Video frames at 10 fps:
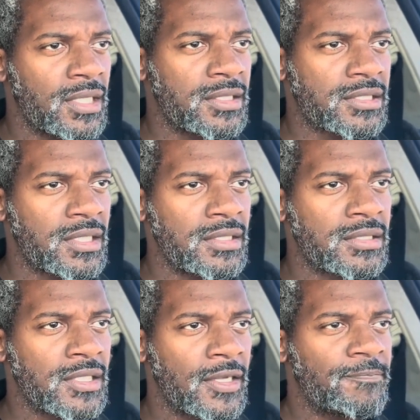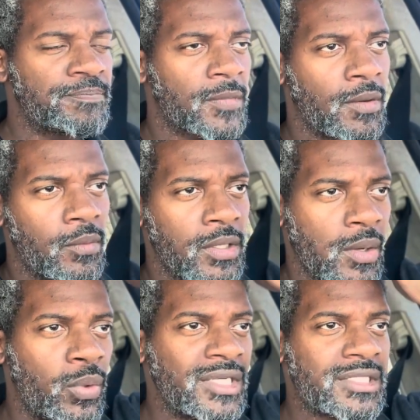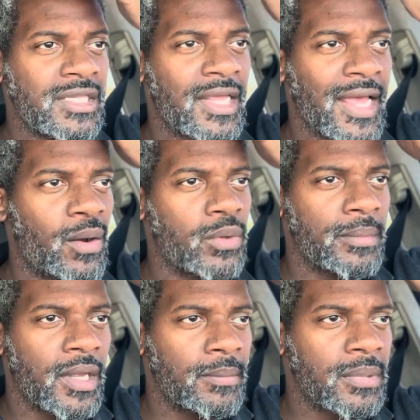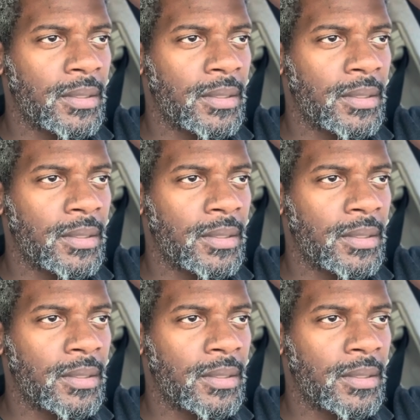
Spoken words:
He sees, you know, we see the outward man,